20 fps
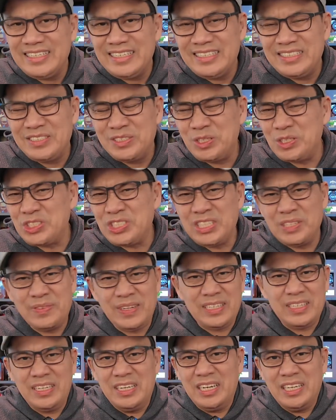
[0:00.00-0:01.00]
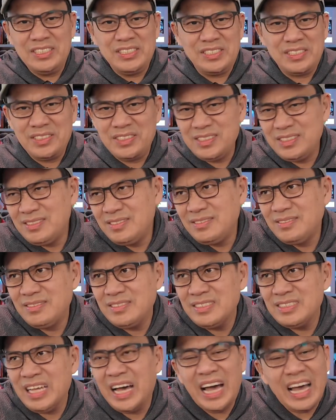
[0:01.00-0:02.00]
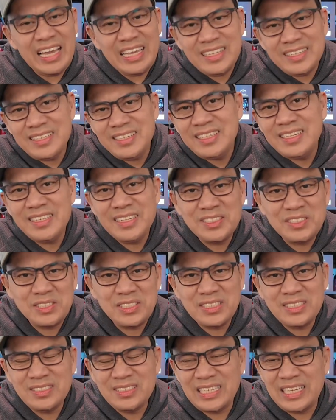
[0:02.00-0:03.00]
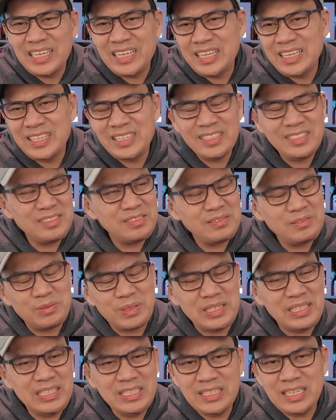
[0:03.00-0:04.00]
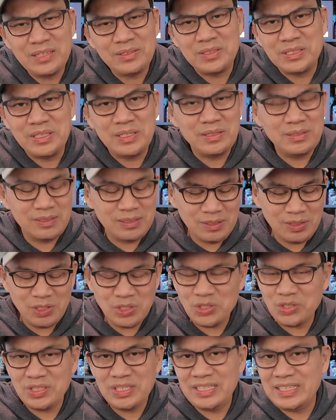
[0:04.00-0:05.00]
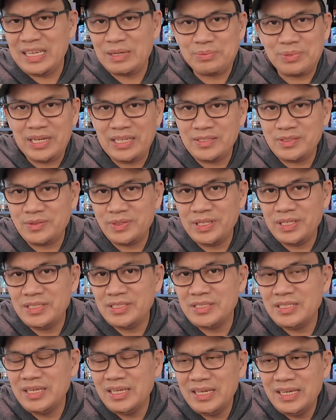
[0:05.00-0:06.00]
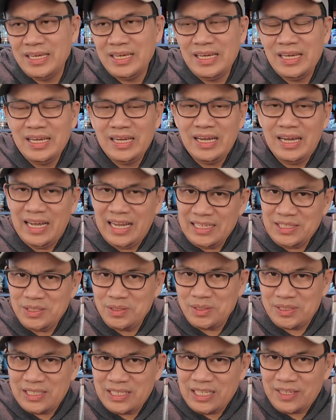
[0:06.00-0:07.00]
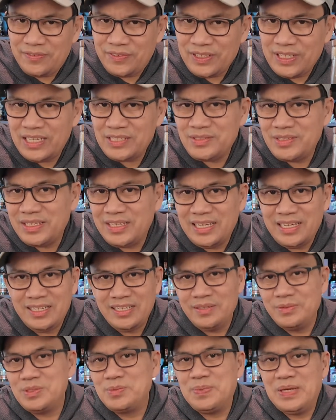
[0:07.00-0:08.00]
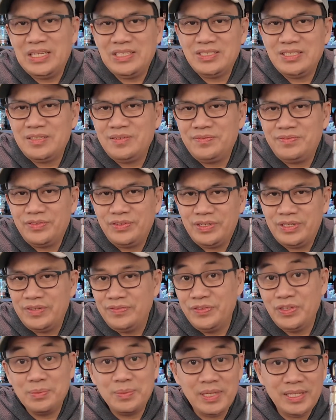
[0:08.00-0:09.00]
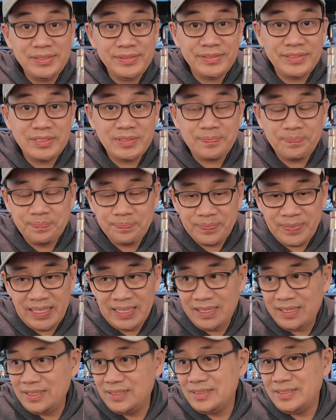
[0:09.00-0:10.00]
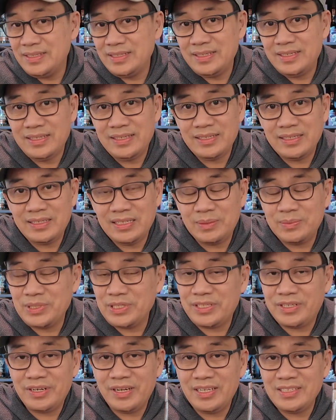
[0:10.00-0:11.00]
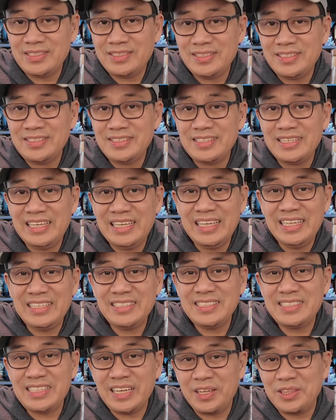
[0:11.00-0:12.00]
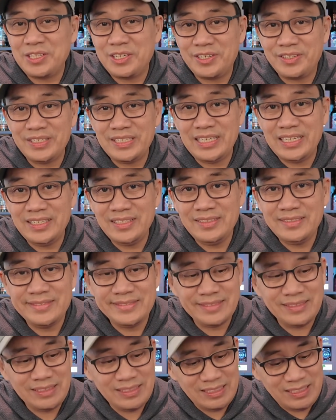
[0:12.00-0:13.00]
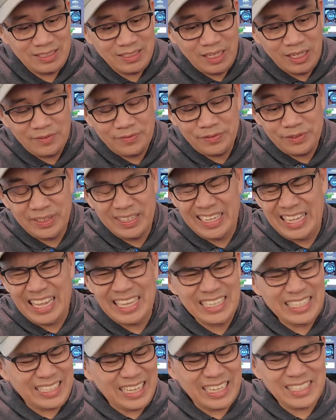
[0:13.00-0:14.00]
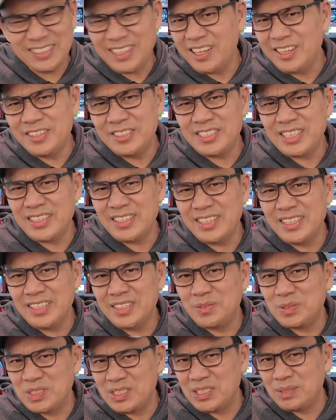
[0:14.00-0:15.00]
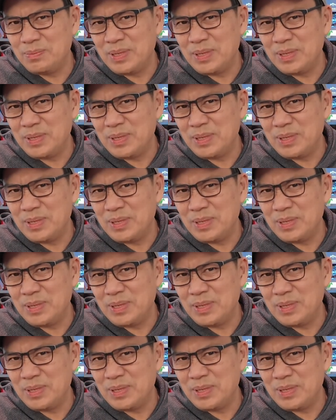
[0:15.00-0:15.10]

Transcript: It's usually around 109, 110, 20, I don't know. It's usually in that price range. I knew I could get it for less. I kind of was patient for a few months, and coming across this in South Carolina, saw it for $89, I think, which is the